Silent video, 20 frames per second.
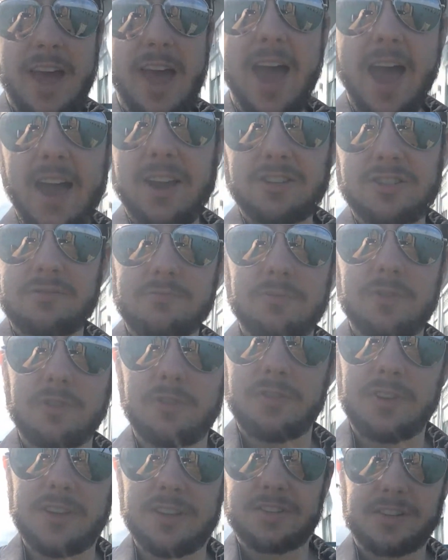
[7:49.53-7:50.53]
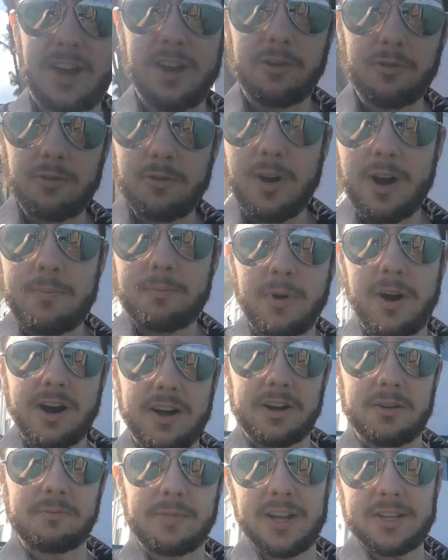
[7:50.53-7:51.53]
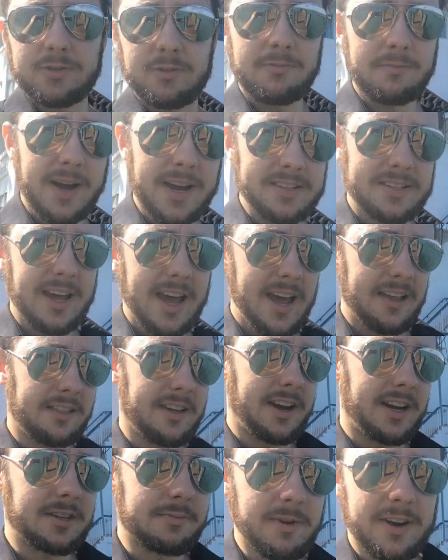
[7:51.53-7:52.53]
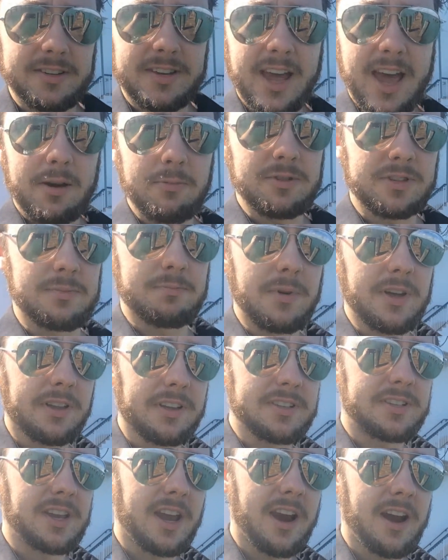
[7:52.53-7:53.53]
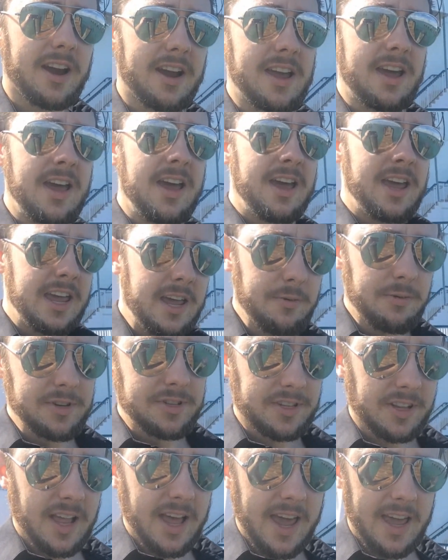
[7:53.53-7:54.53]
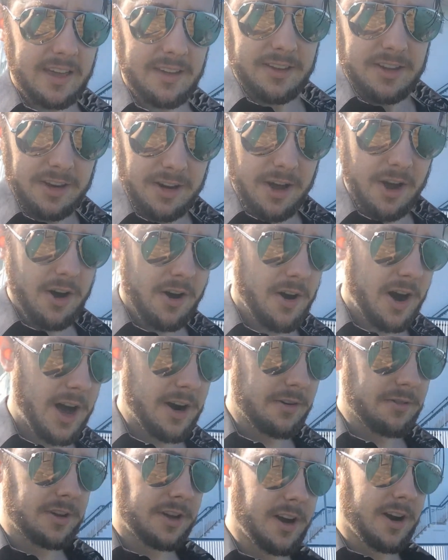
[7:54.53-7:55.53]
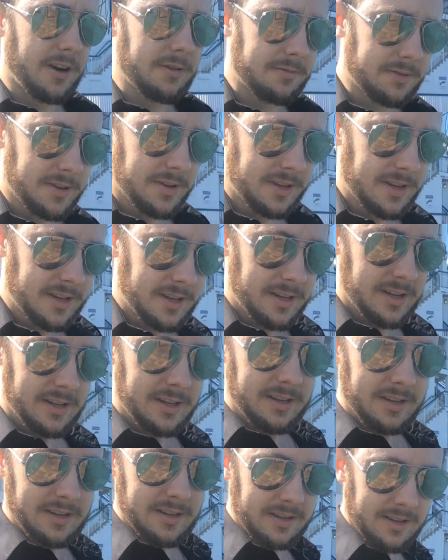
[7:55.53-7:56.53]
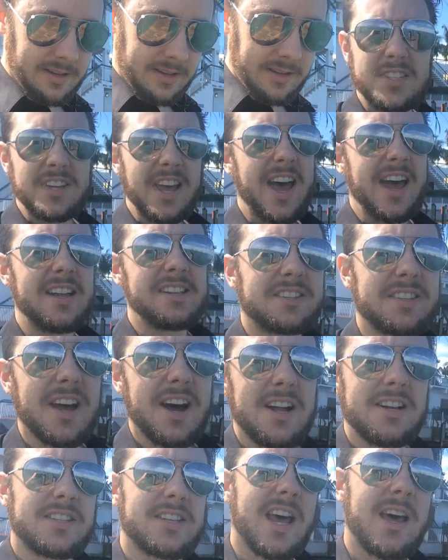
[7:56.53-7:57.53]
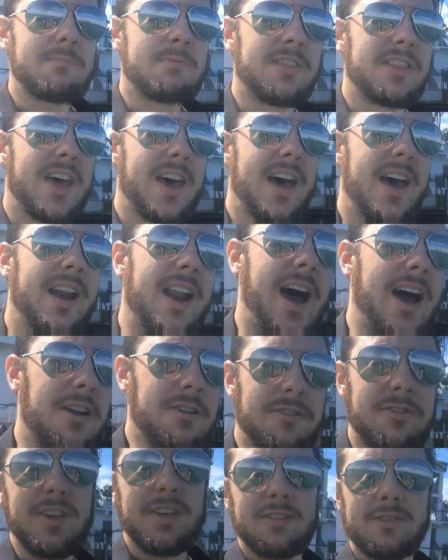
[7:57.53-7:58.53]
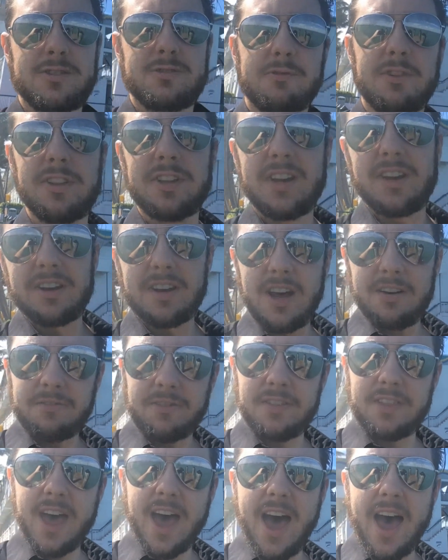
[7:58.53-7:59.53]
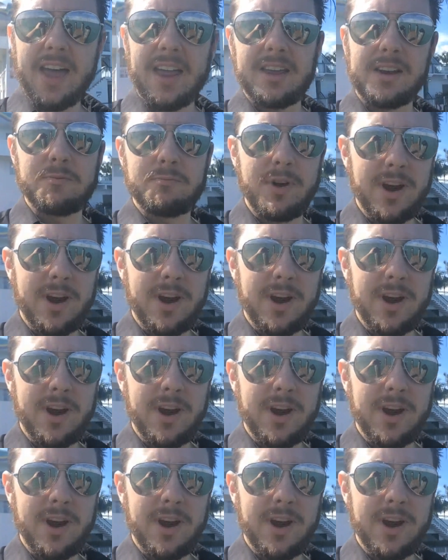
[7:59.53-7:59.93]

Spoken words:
corny, but I think what appeals to me most about action movies action, based video games where it's